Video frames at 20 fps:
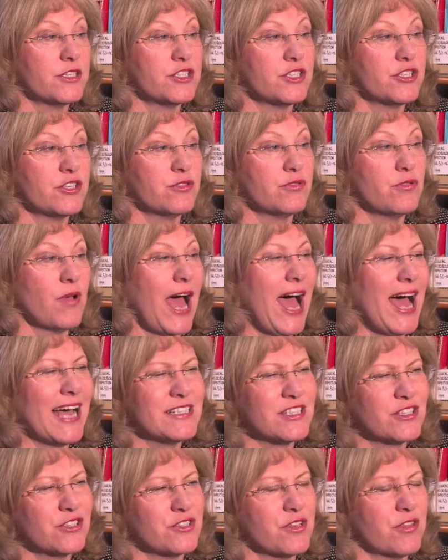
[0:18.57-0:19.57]
to
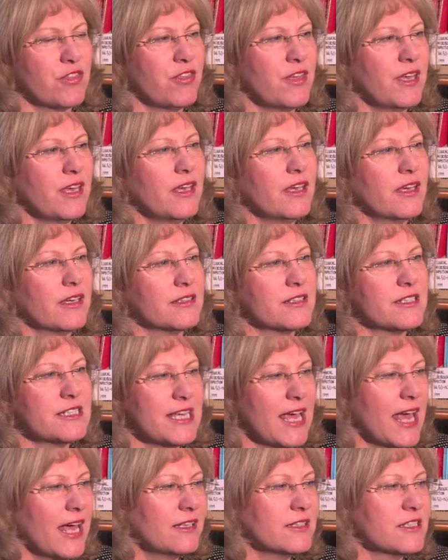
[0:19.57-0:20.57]
ask you to think and
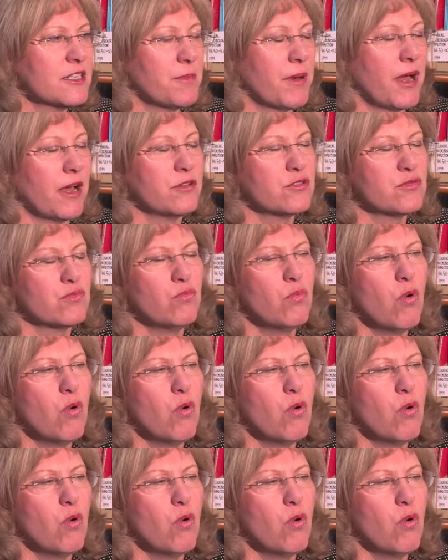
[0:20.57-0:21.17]
tell us about